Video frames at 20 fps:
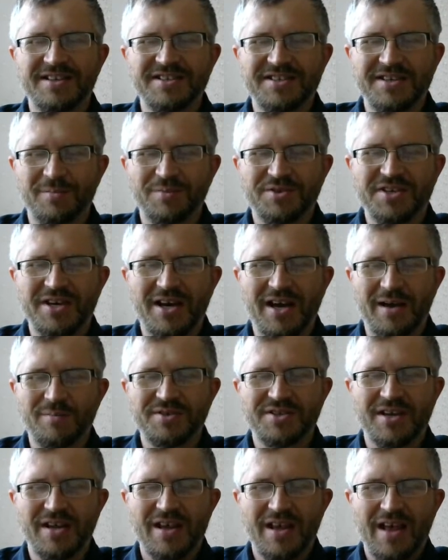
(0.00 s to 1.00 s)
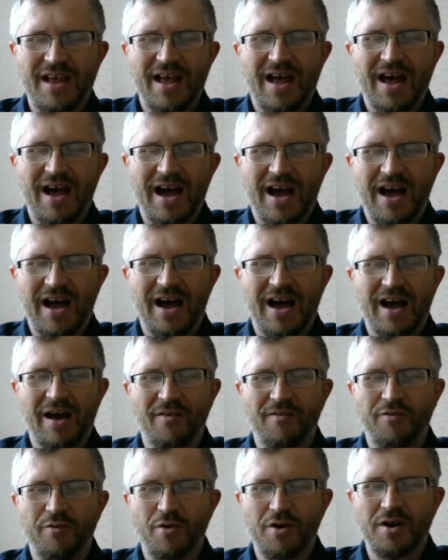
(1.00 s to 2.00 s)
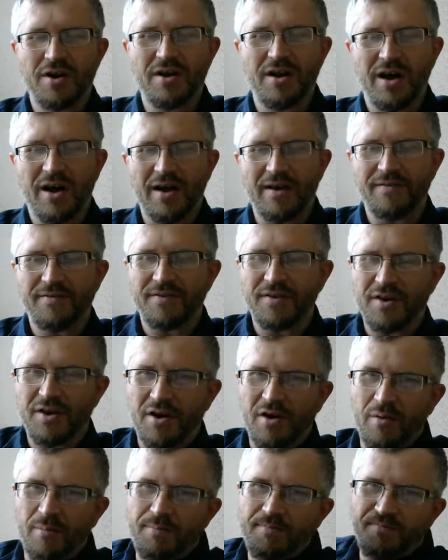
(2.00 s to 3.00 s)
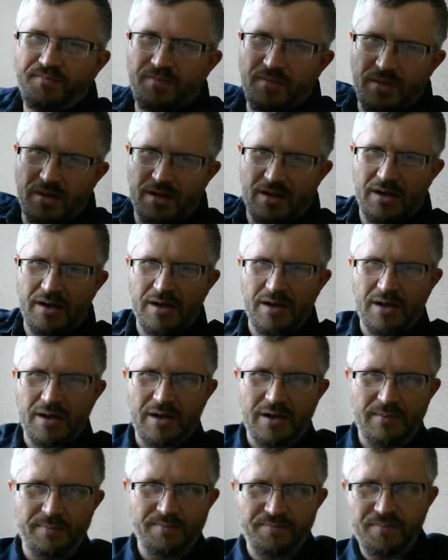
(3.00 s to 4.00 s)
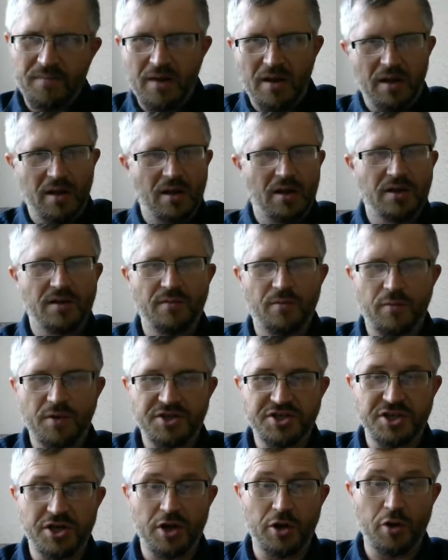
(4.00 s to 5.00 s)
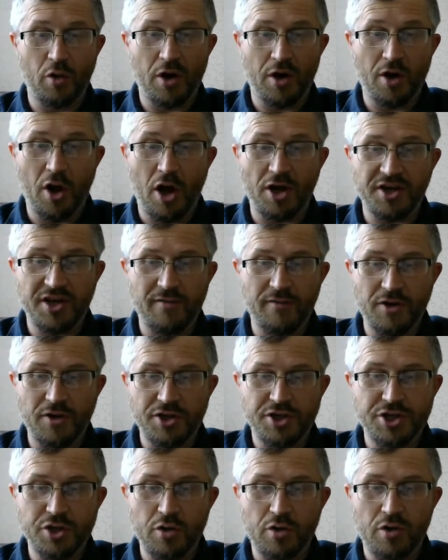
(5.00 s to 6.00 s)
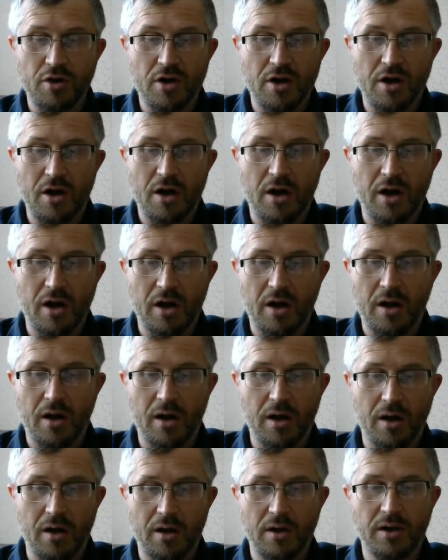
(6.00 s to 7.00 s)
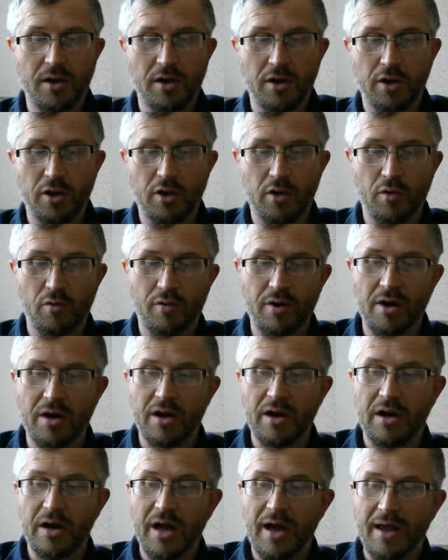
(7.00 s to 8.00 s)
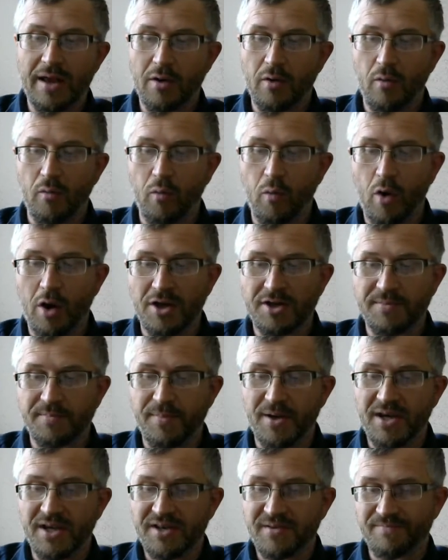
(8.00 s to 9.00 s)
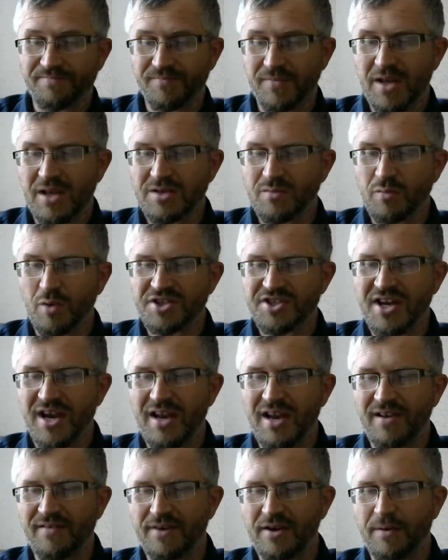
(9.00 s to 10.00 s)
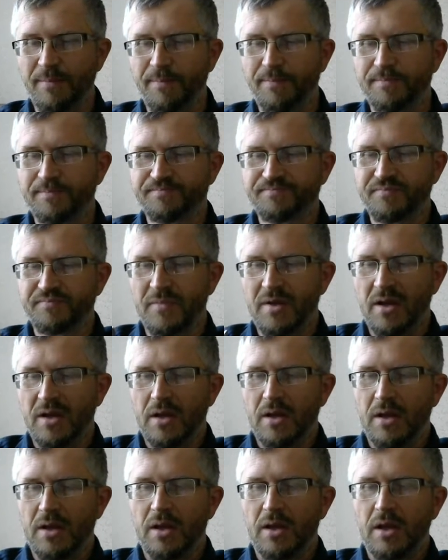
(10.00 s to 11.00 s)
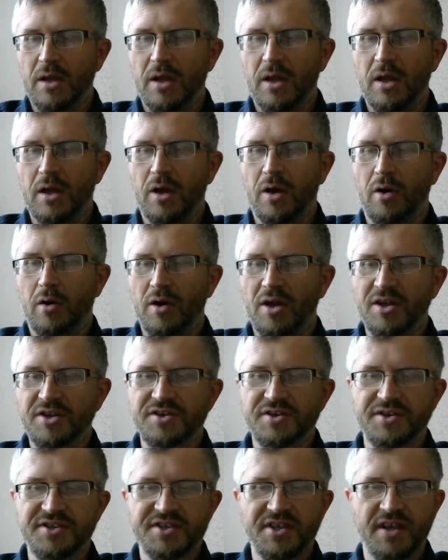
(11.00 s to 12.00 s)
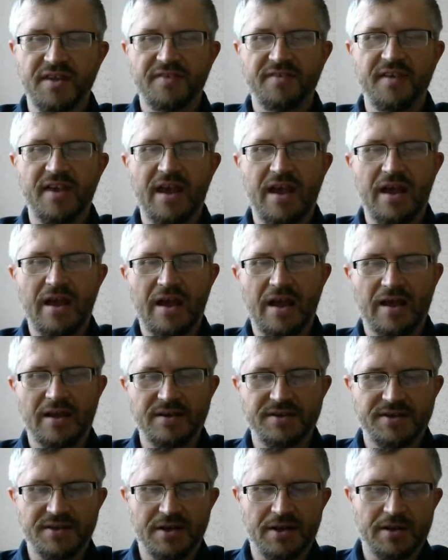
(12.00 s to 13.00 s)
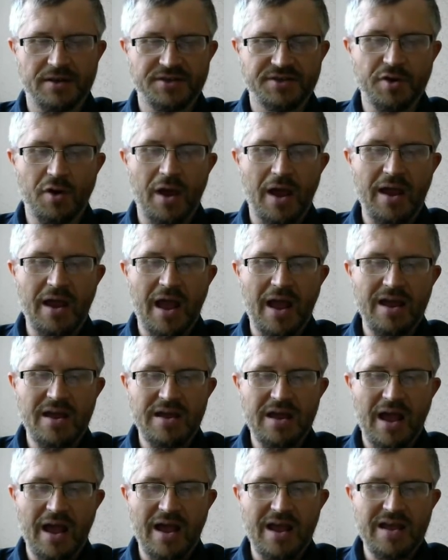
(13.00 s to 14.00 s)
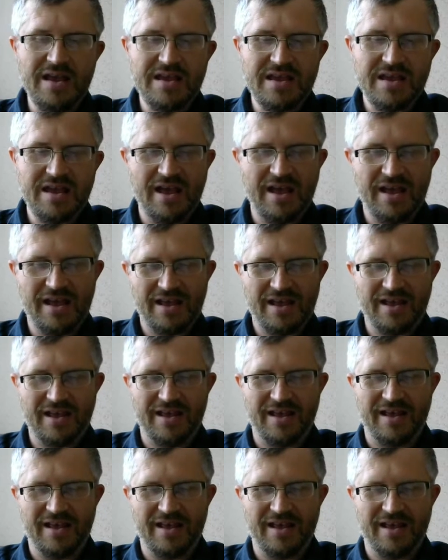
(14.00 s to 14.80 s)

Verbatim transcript: sometimes uh, for a knife, you know, um, which you are not even sure uh, you, you, really like or want. But it was kind of a, you know, interesting thing. And uh, so I, I, I